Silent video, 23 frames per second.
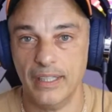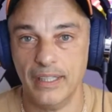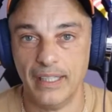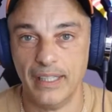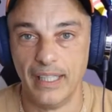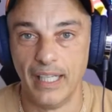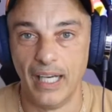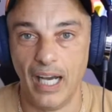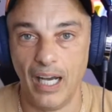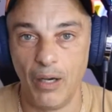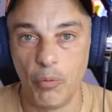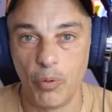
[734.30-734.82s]

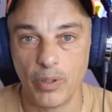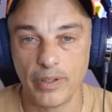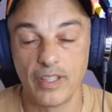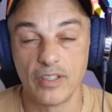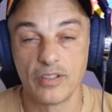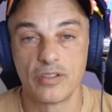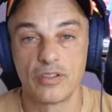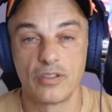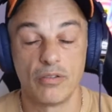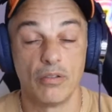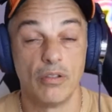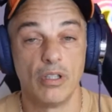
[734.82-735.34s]
I want
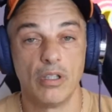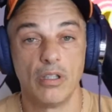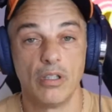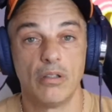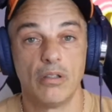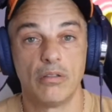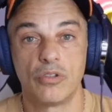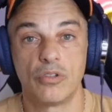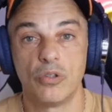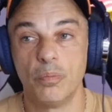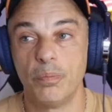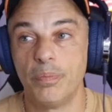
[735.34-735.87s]
this
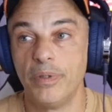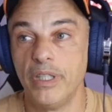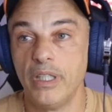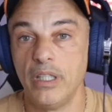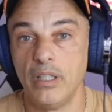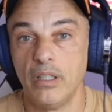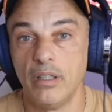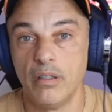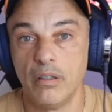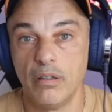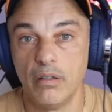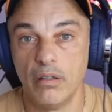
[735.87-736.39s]
to
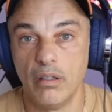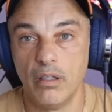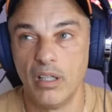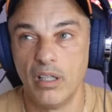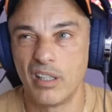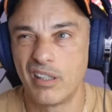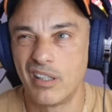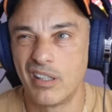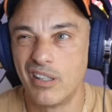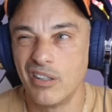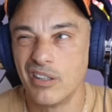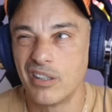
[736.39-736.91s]
be a
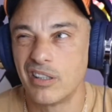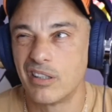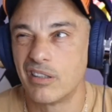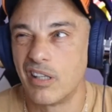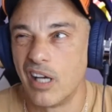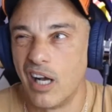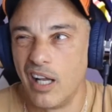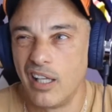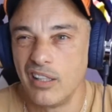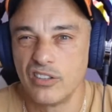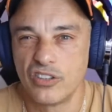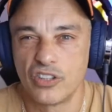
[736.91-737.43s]
good
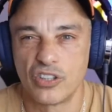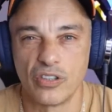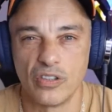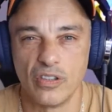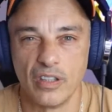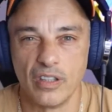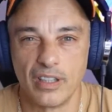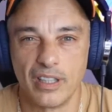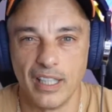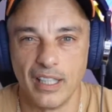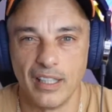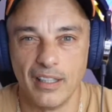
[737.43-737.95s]
culture
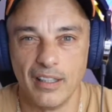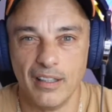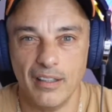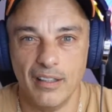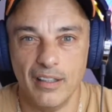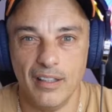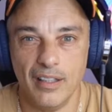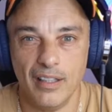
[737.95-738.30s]
again.